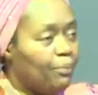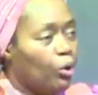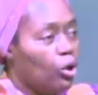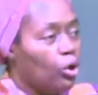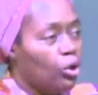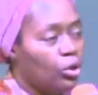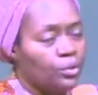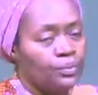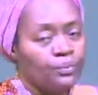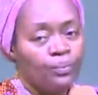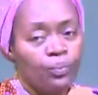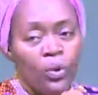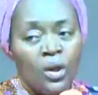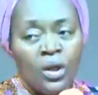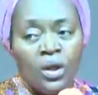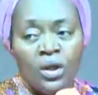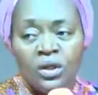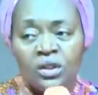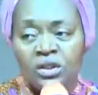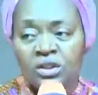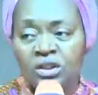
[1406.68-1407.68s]
Madabu.
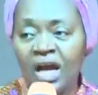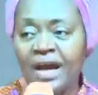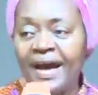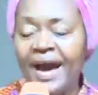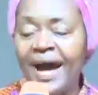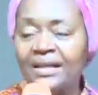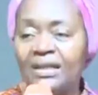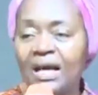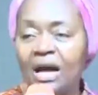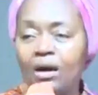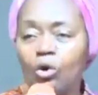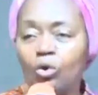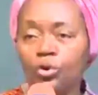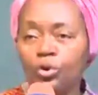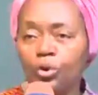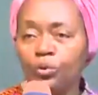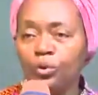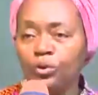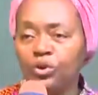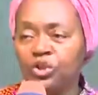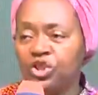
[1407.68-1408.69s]
For the
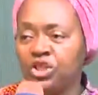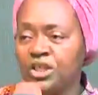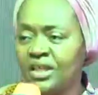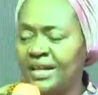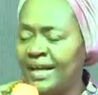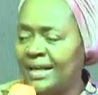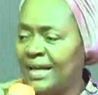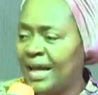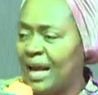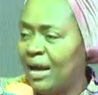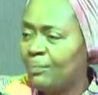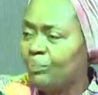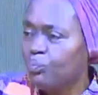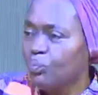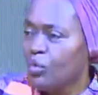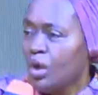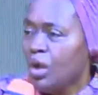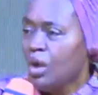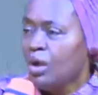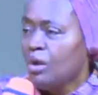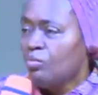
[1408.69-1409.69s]
Lord
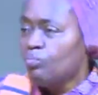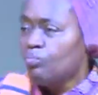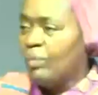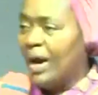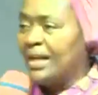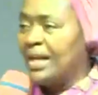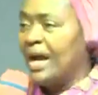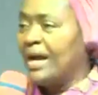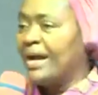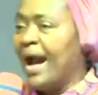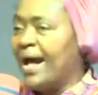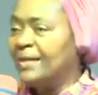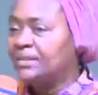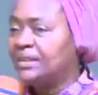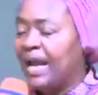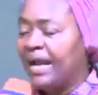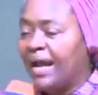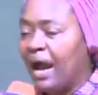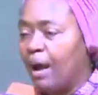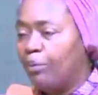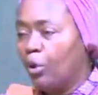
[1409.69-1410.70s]

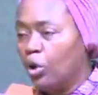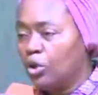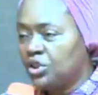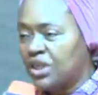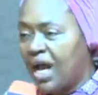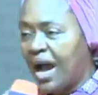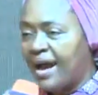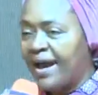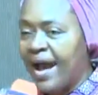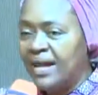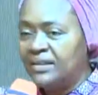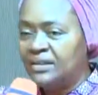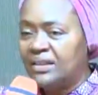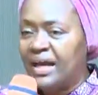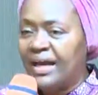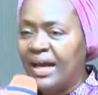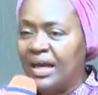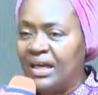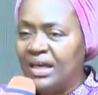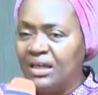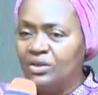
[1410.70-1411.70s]

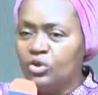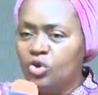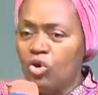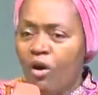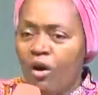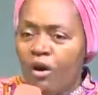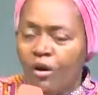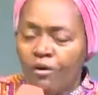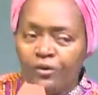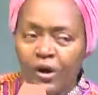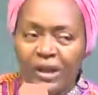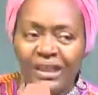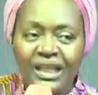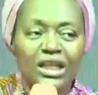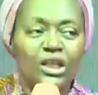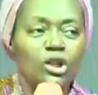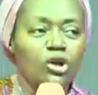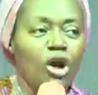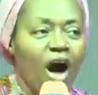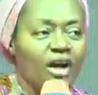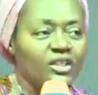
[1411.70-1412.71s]

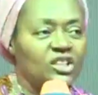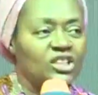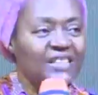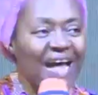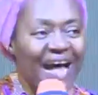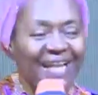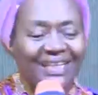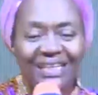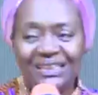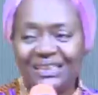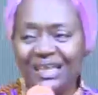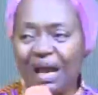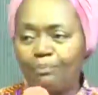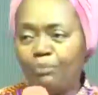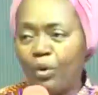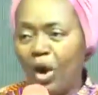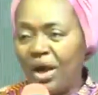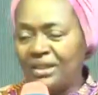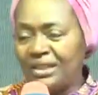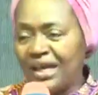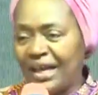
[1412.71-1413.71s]
shall
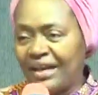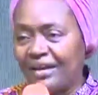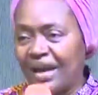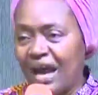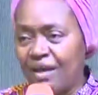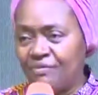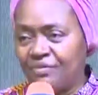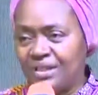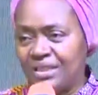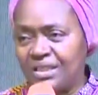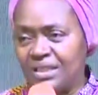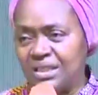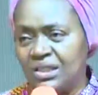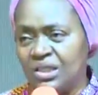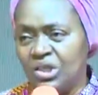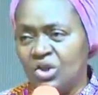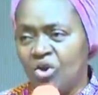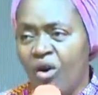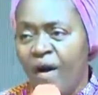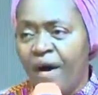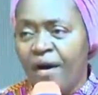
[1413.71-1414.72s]
disappoint the
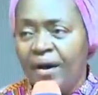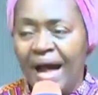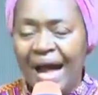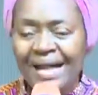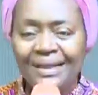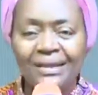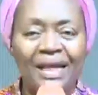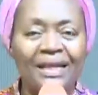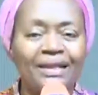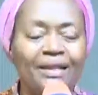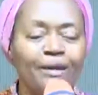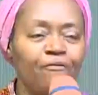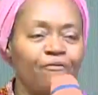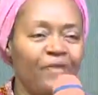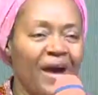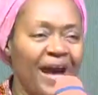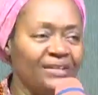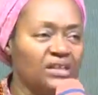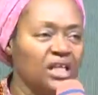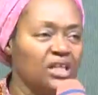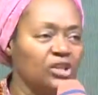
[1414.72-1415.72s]
crafty, and
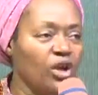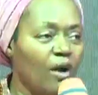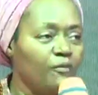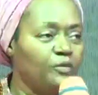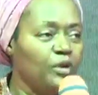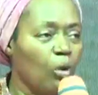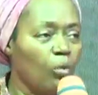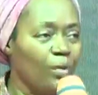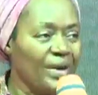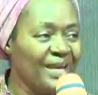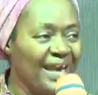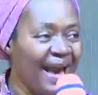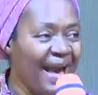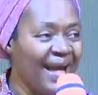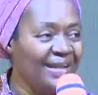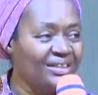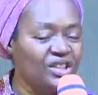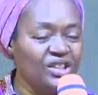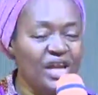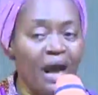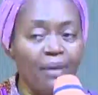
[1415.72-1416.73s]
the devices of the
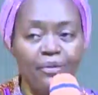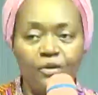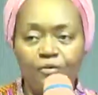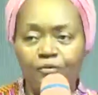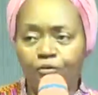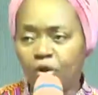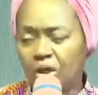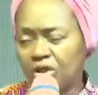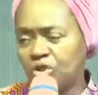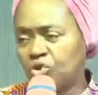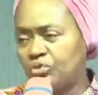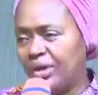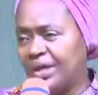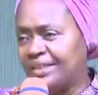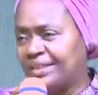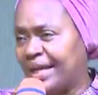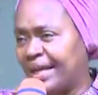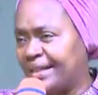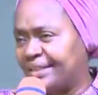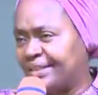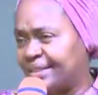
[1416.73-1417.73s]
wicked shall be
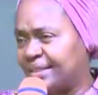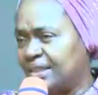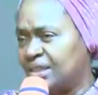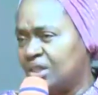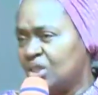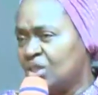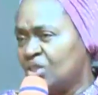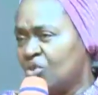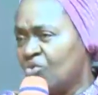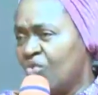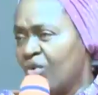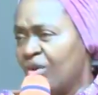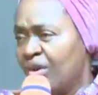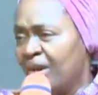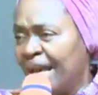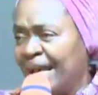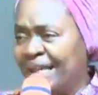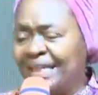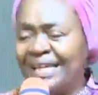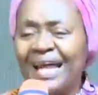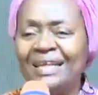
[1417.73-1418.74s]
frustrated.
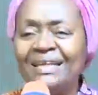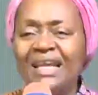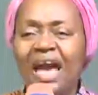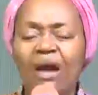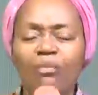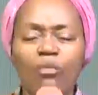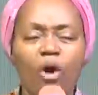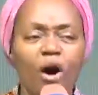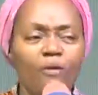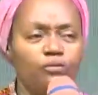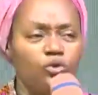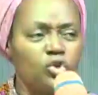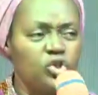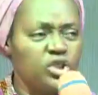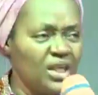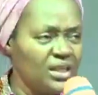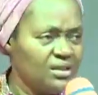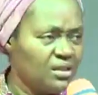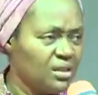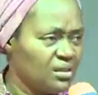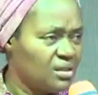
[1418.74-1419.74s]
In the name
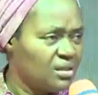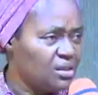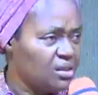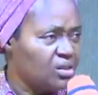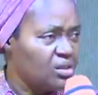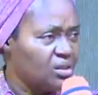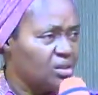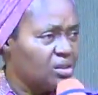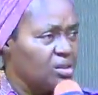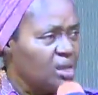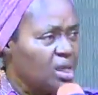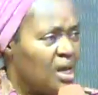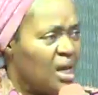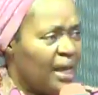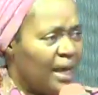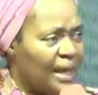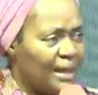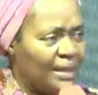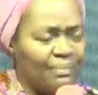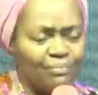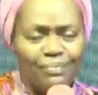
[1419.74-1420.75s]
of
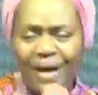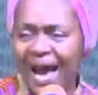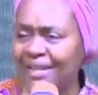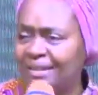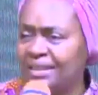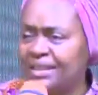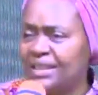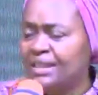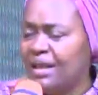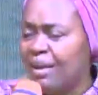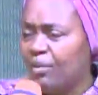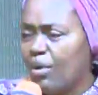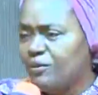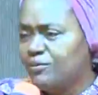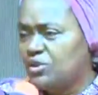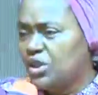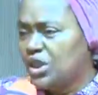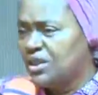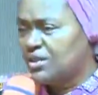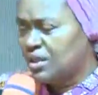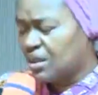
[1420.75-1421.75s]
Jesus. In the mighty
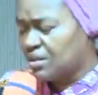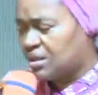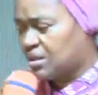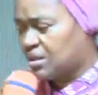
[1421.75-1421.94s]
name of